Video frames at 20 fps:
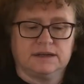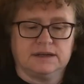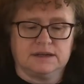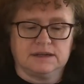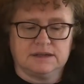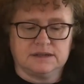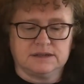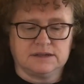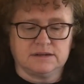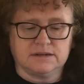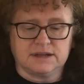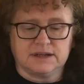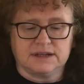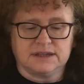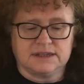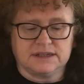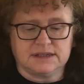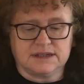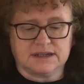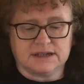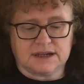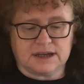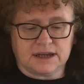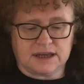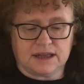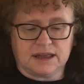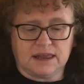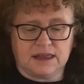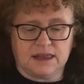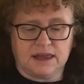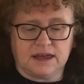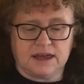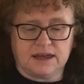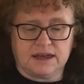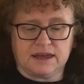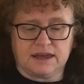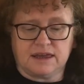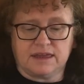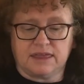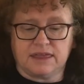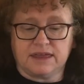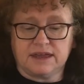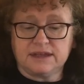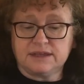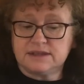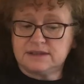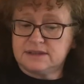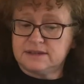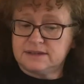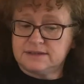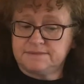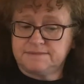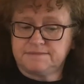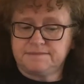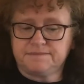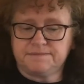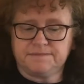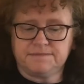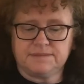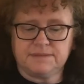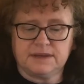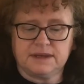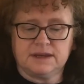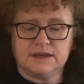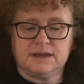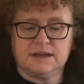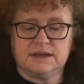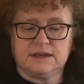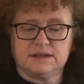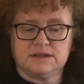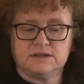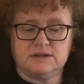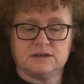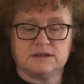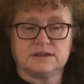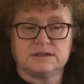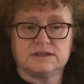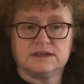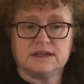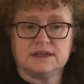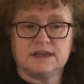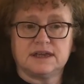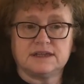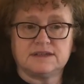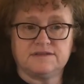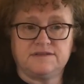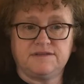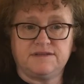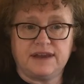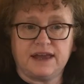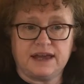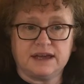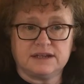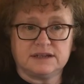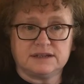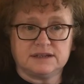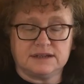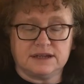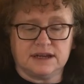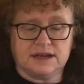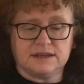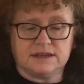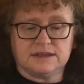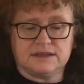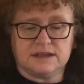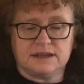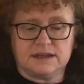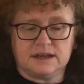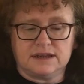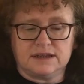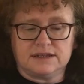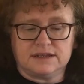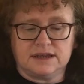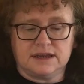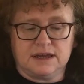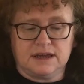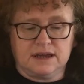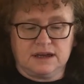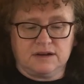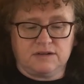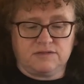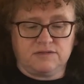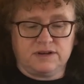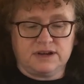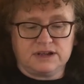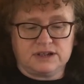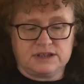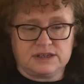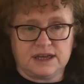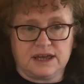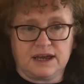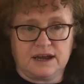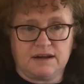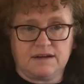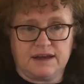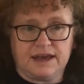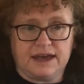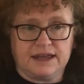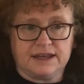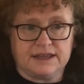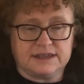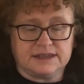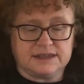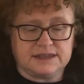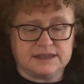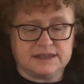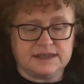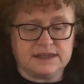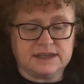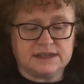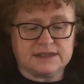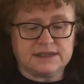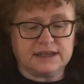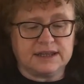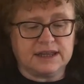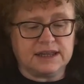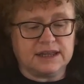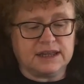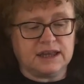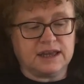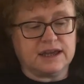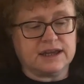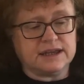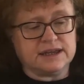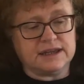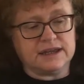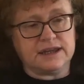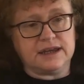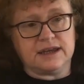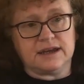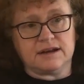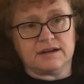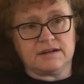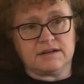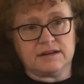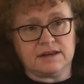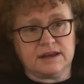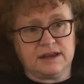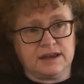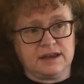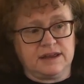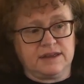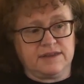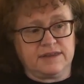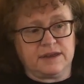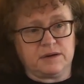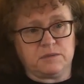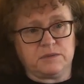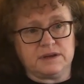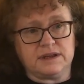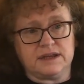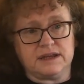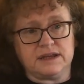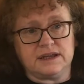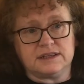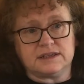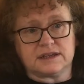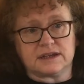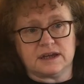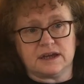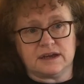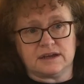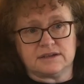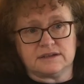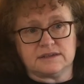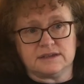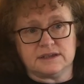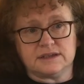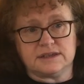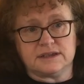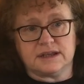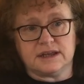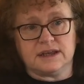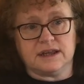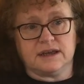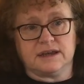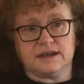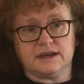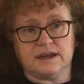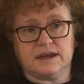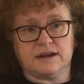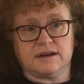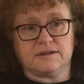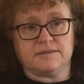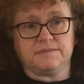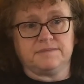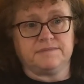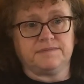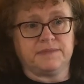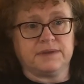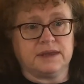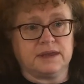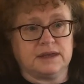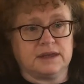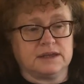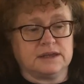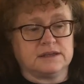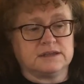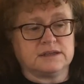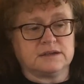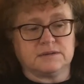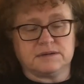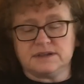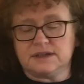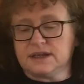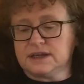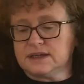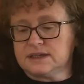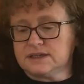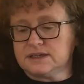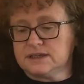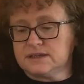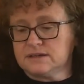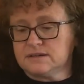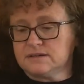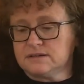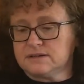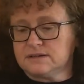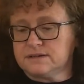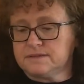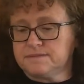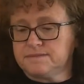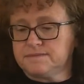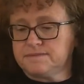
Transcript: so that it's sitting like this. So you can see that's flat and there's a nice ridge there, and it's this little line here that we need to cut, this little line here. So we take the scissors